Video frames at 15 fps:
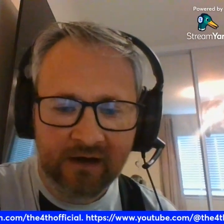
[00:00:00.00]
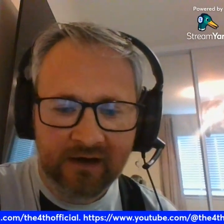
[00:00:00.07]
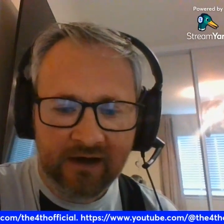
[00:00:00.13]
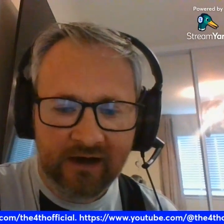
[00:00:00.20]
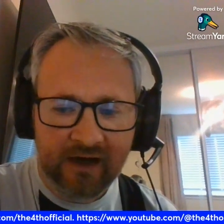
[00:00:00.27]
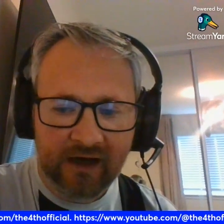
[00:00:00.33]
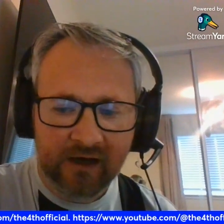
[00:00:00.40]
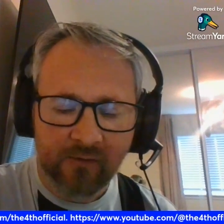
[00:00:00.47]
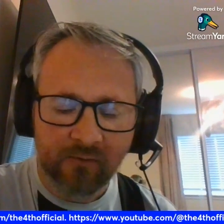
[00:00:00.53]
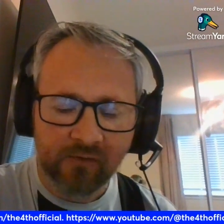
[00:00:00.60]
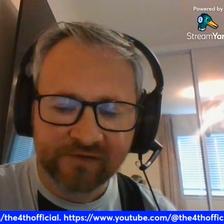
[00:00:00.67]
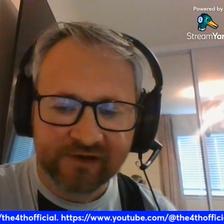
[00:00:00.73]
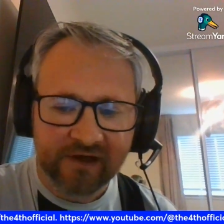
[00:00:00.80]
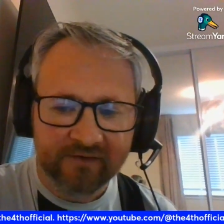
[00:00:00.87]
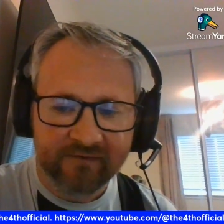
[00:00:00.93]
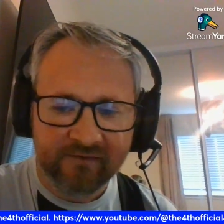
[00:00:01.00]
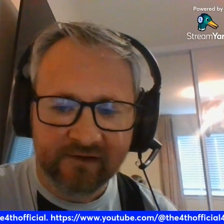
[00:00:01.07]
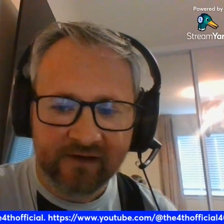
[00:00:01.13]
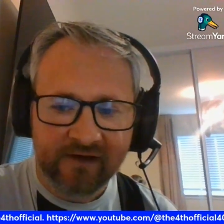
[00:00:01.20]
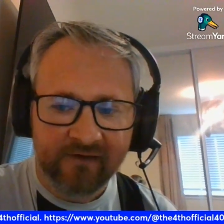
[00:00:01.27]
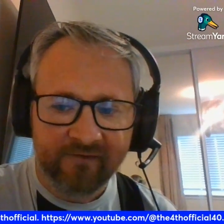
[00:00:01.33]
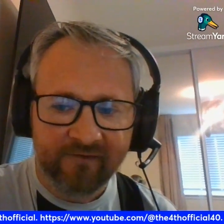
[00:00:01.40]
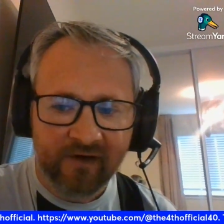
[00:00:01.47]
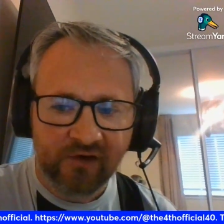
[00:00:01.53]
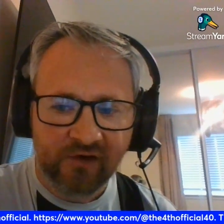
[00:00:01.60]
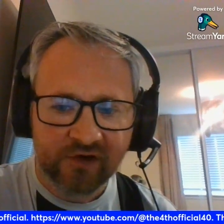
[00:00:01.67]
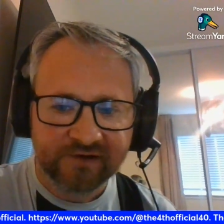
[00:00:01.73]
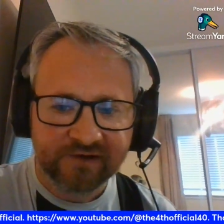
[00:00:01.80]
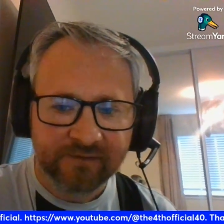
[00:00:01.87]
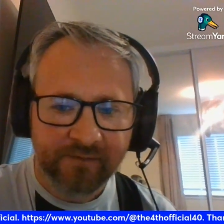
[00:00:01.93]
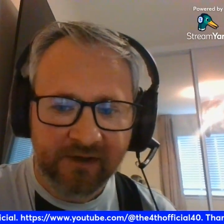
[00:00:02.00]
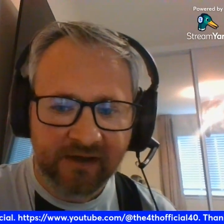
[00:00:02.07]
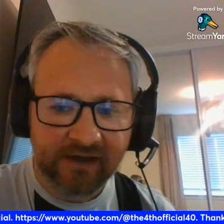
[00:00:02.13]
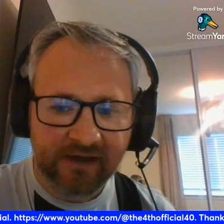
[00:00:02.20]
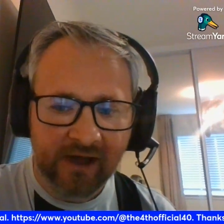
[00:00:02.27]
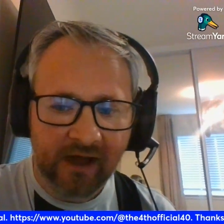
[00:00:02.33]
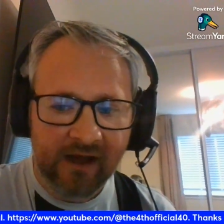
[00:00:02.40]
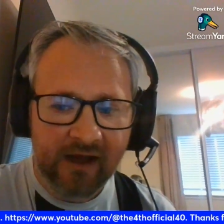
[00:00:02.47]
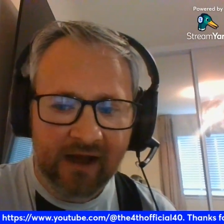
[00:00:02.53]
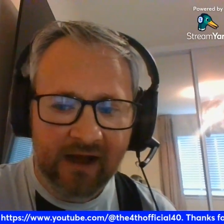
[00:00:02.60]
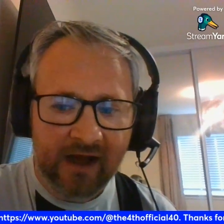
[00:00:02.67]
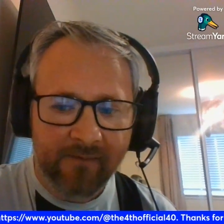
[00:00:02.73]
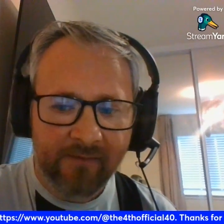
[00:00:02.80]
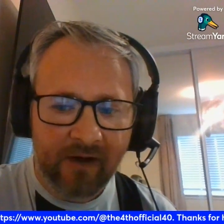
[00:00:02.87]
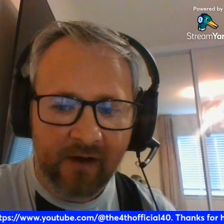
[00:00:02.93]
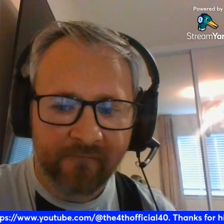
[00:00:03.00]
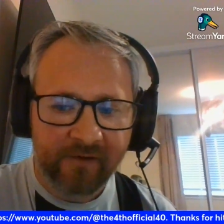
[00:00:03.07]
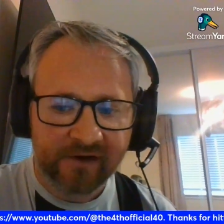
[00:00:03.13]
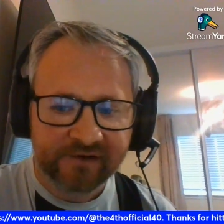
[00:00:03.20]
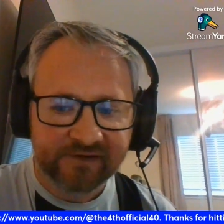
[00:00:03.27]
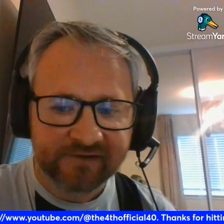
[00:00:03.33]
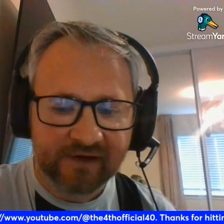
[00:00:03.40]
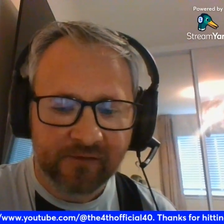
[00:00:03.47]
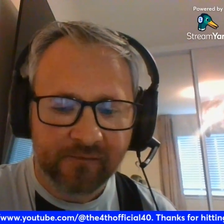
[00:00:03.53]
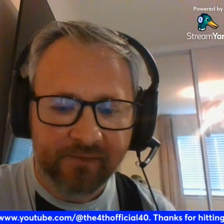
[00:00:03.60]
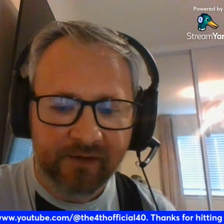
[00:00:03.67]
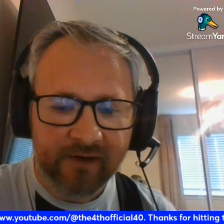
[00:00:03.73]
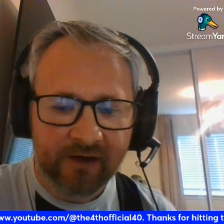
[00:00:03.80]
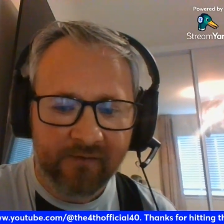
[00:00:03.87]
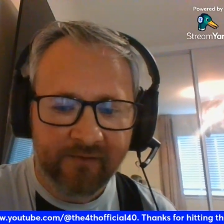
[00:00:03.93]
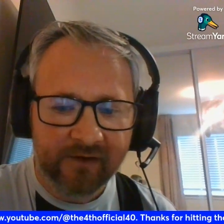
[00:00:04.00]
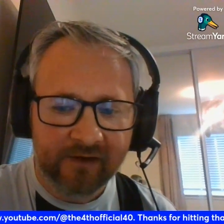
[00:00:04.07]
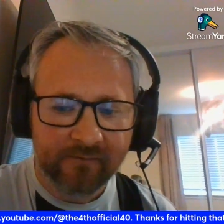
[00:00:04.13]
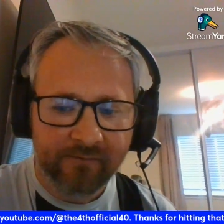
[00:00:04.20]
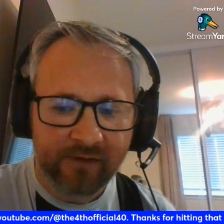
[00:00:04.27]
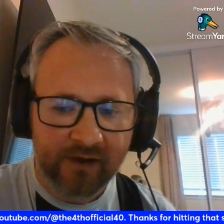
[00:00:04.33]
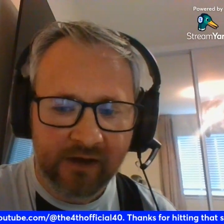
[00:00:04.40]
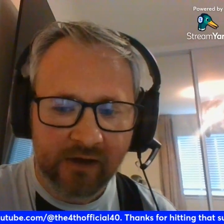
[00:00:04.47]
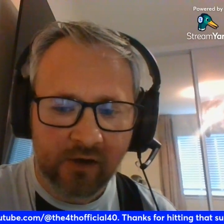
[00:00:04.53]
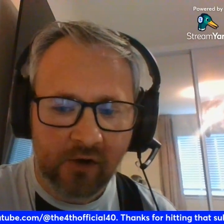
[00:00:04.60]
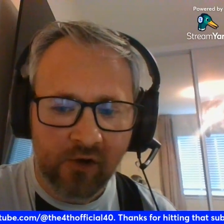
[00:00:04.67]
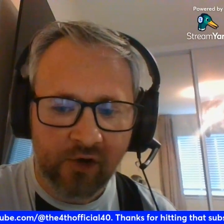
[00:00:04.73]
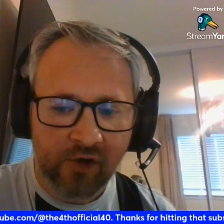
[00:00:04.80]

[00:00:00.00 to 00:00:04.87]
will certainly continue to be a versatile player that can play all